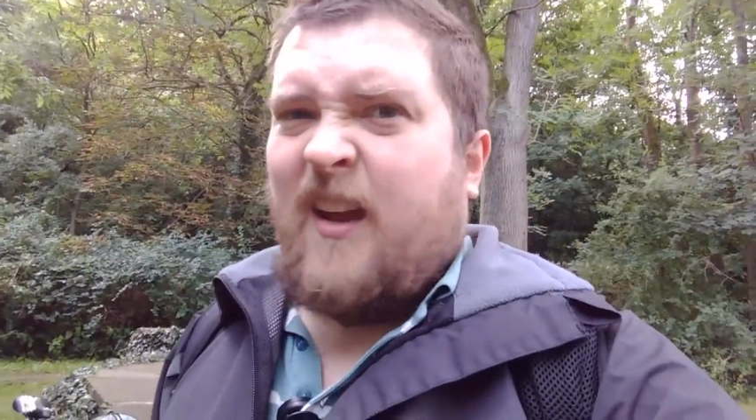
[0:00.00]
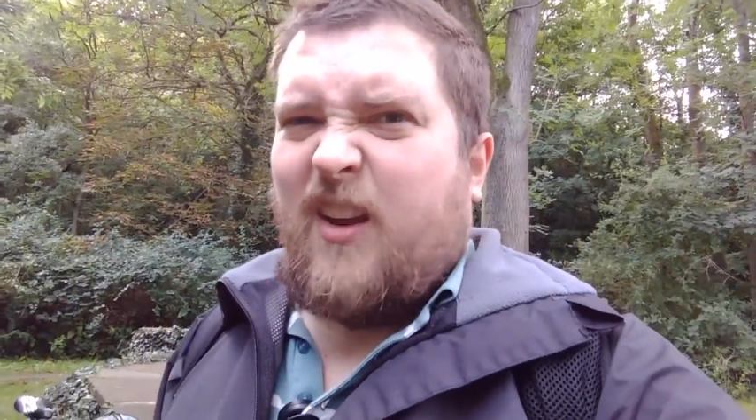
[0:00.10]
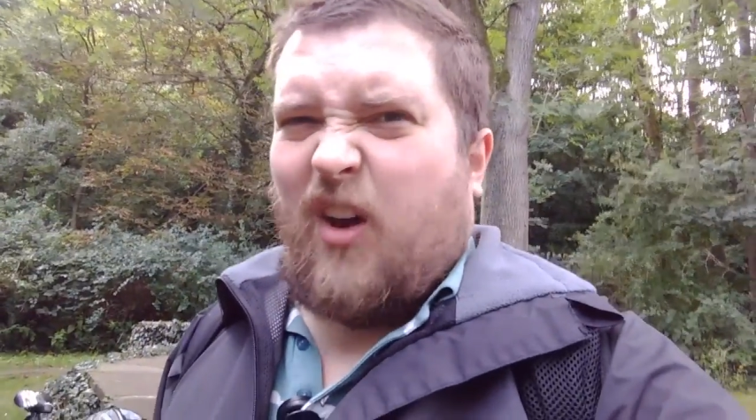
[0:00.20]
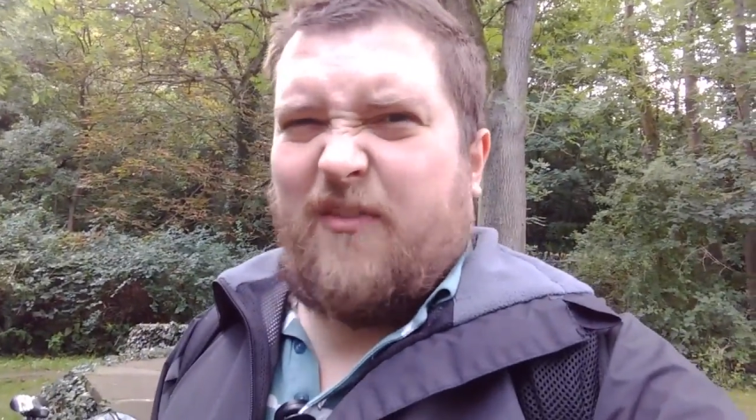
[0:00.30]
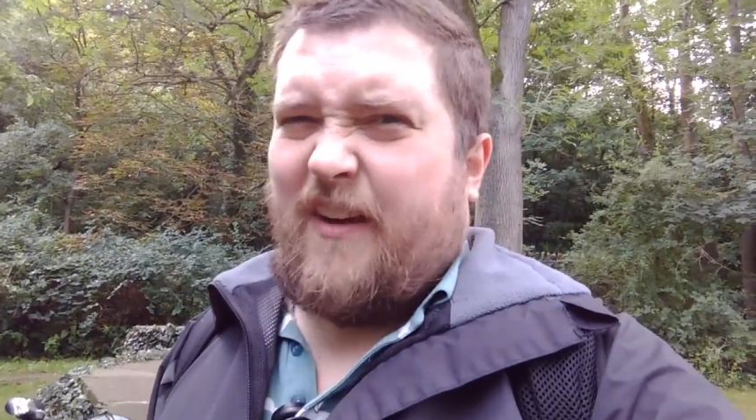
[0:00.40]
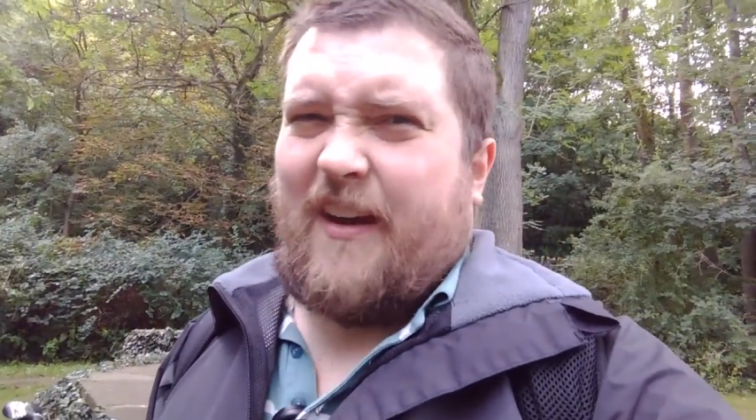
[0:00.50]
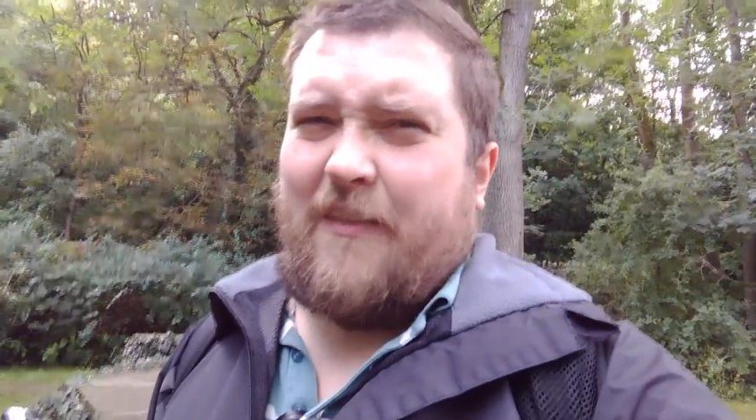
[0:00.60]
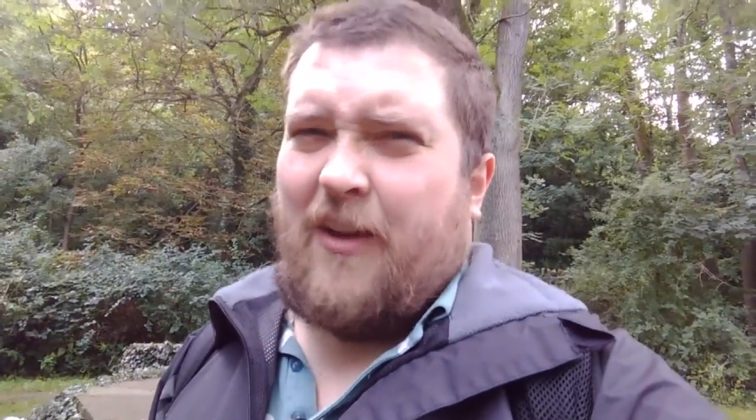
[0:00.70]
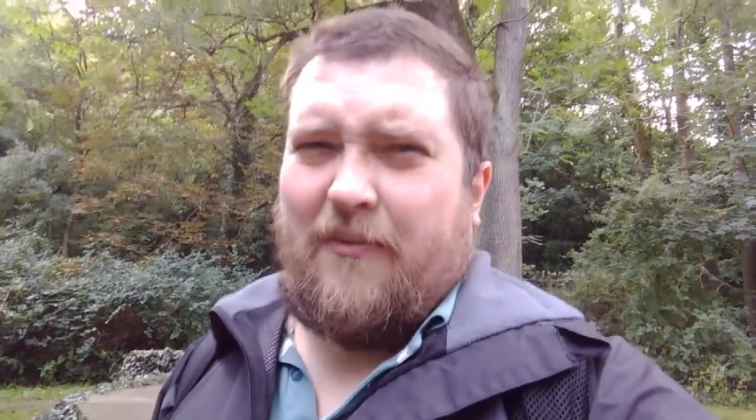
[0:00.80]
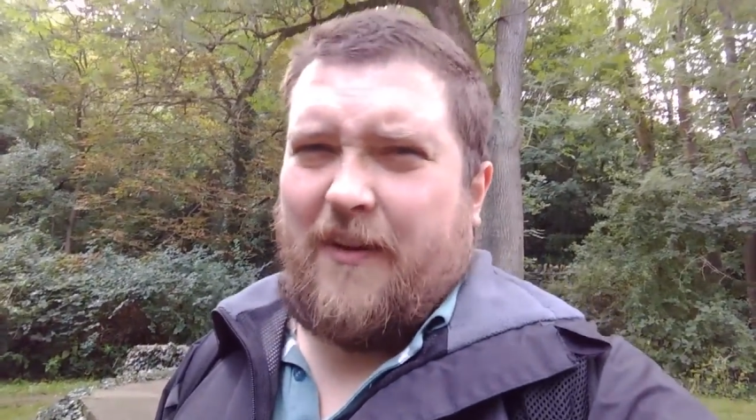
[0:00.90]
Not very,
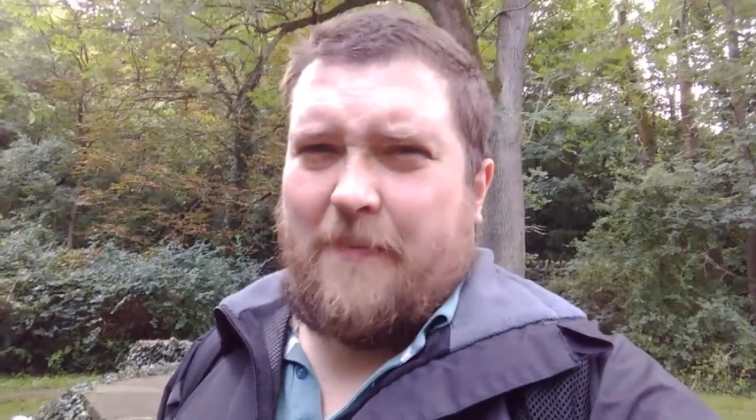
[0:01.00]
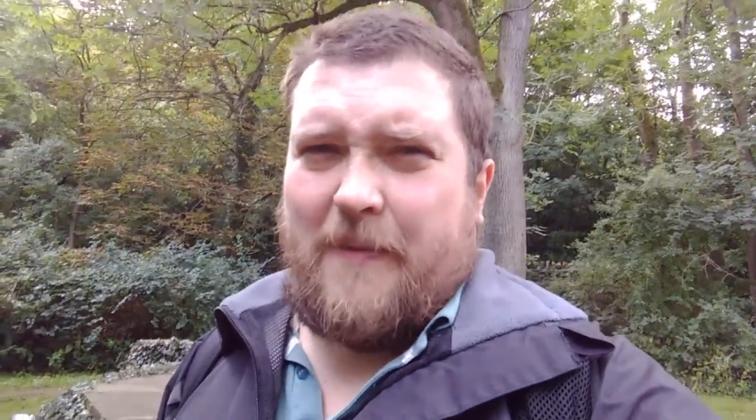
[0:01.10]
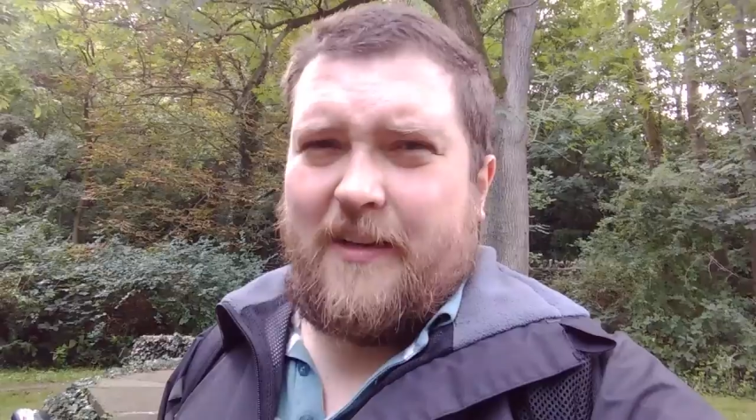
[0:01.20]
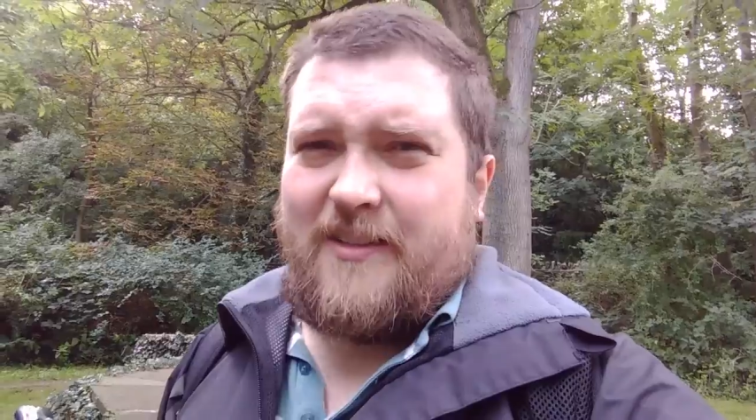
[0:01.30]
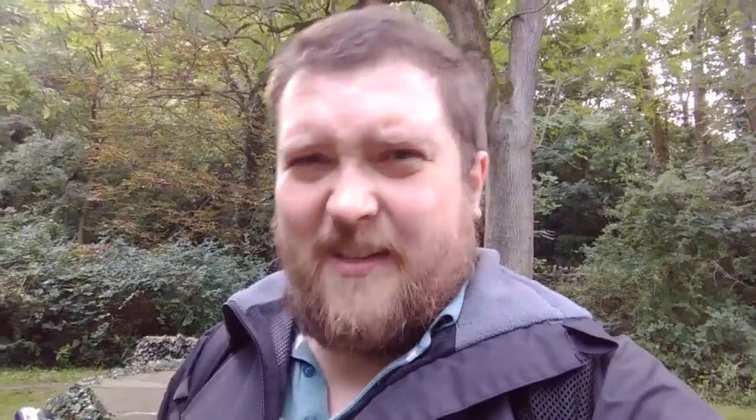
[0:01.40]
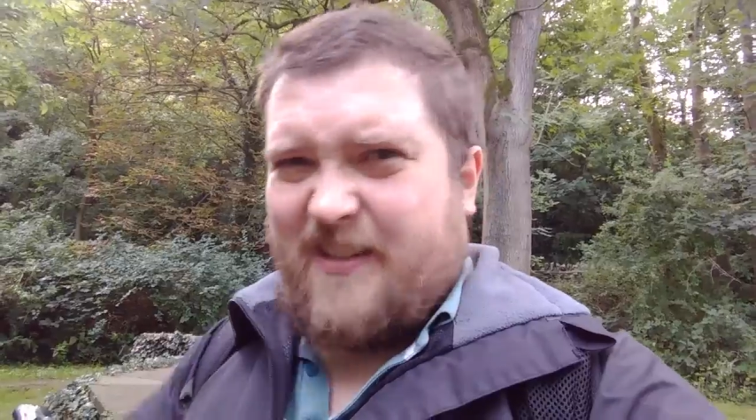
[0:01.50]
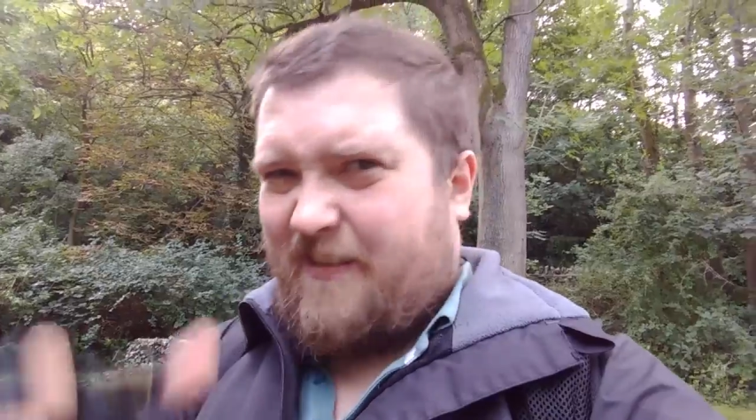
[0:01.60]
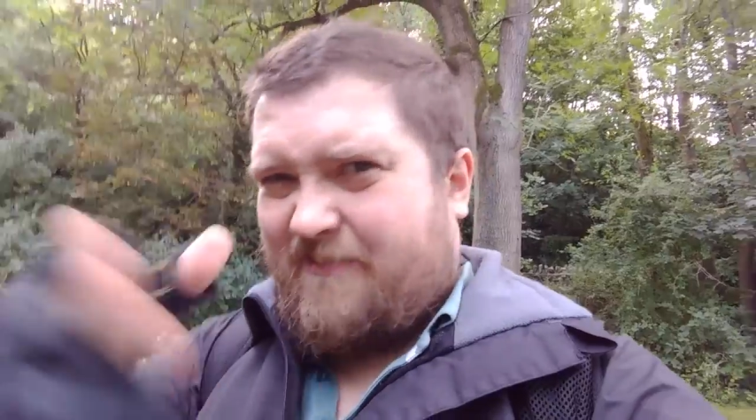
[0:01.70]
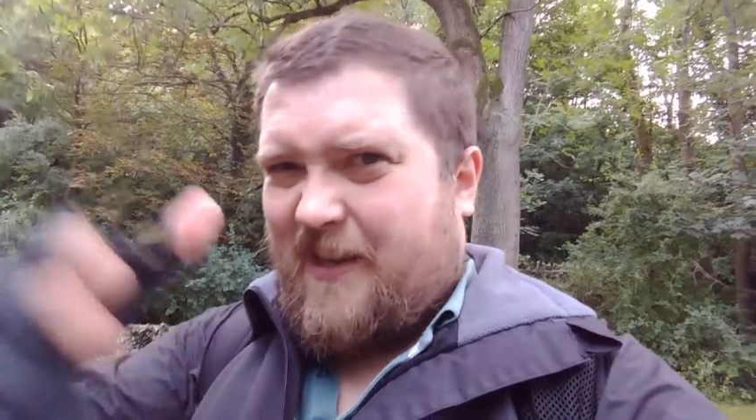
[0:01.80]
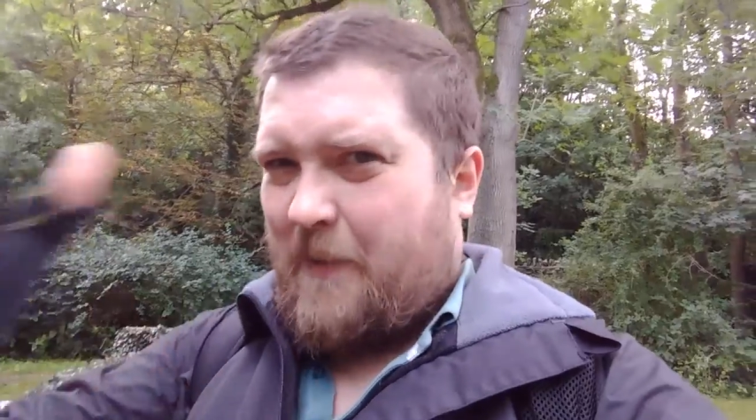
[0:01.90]
not very much, just a
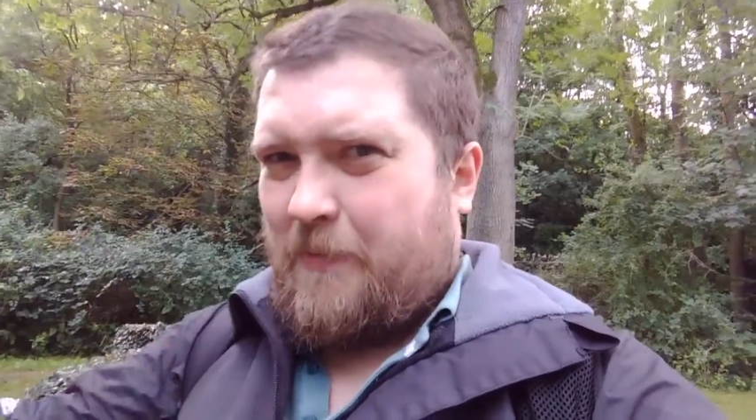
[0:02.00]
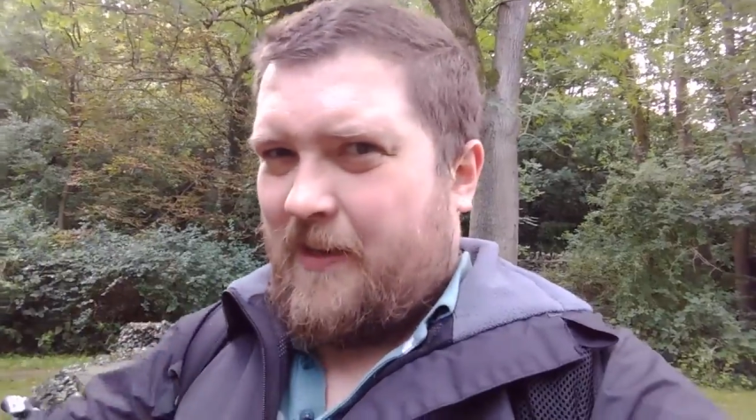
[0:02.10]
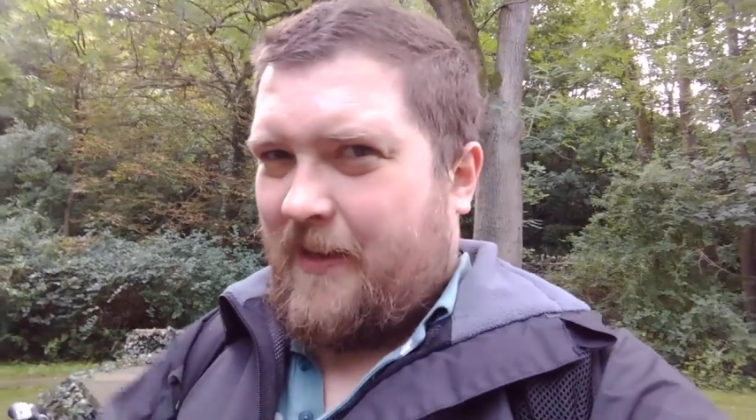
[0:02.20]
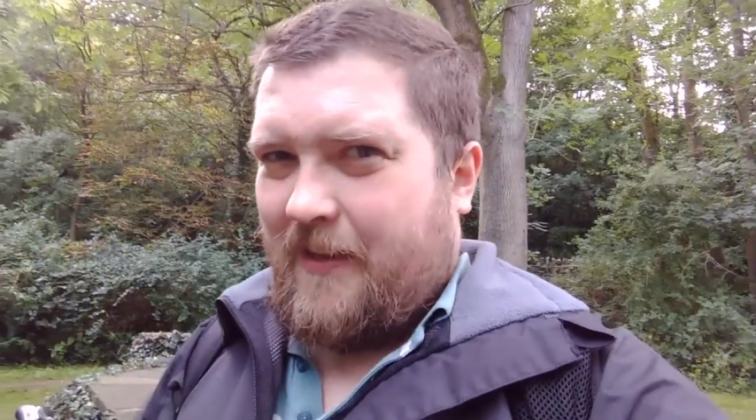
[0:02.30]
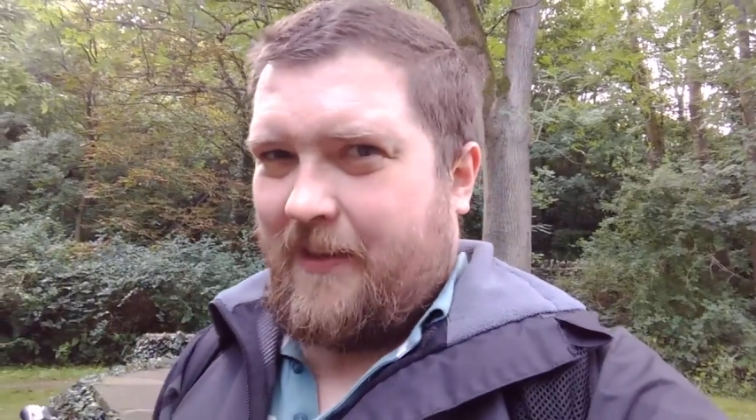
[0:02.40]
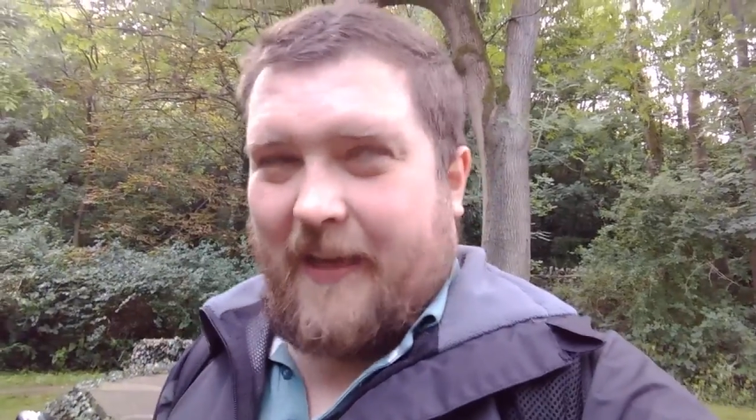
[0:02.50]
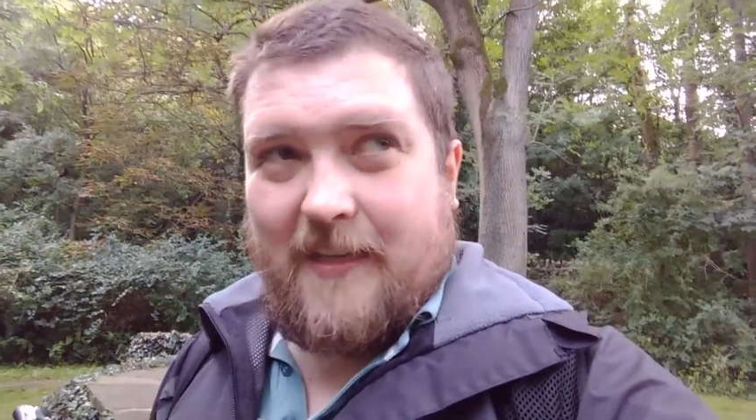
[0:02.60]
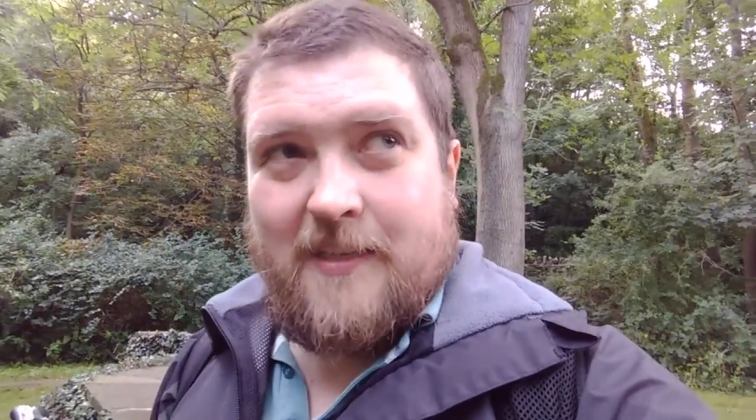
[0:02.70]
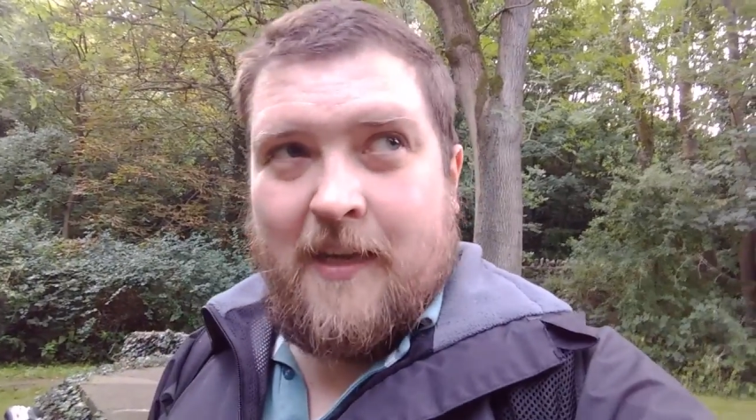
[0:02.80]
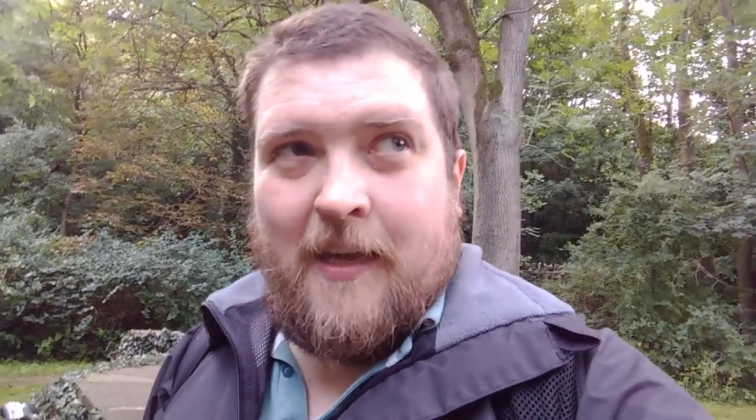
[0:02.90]
couple of little things,